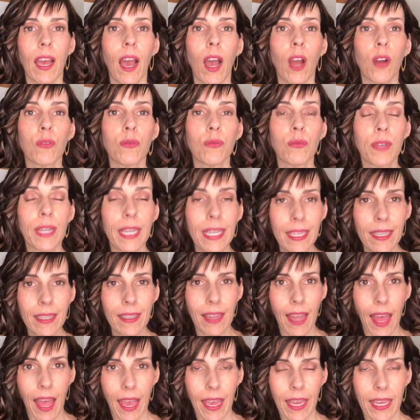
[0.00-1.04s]
a ring
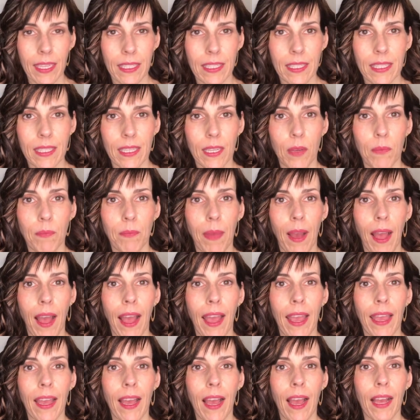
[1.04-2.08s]
light
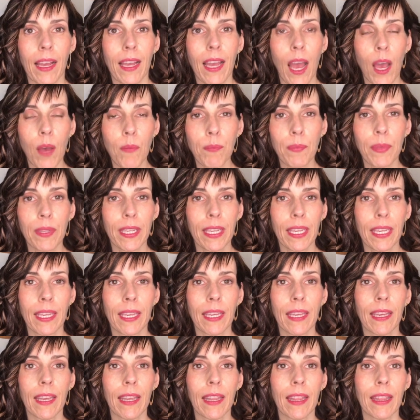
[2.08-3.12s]
by a
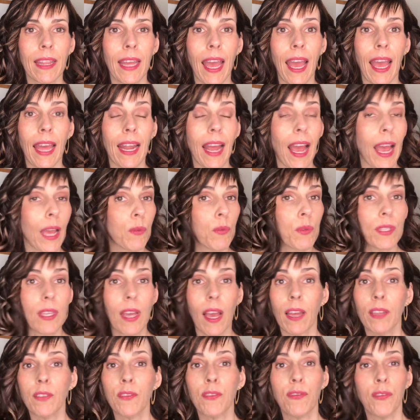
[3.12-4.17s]
company that I was
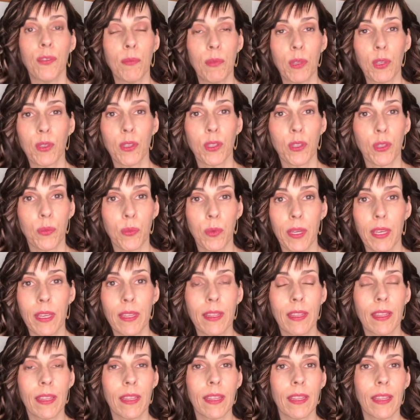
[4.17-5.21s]
unfamiliar with.